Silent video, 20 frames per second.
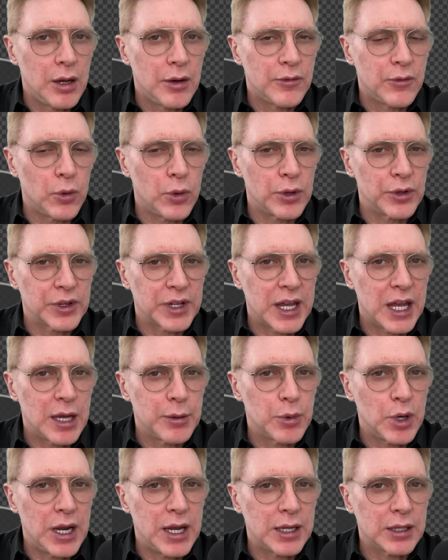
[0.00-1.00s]
for the
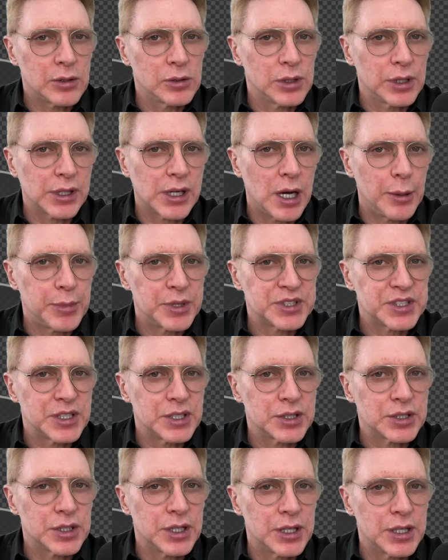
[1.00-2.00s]
camera angle and
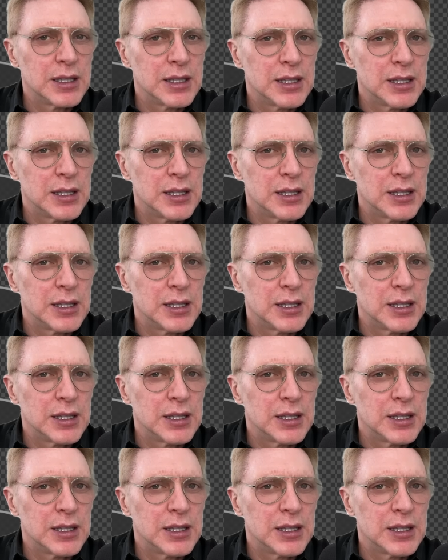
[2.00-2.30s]
composition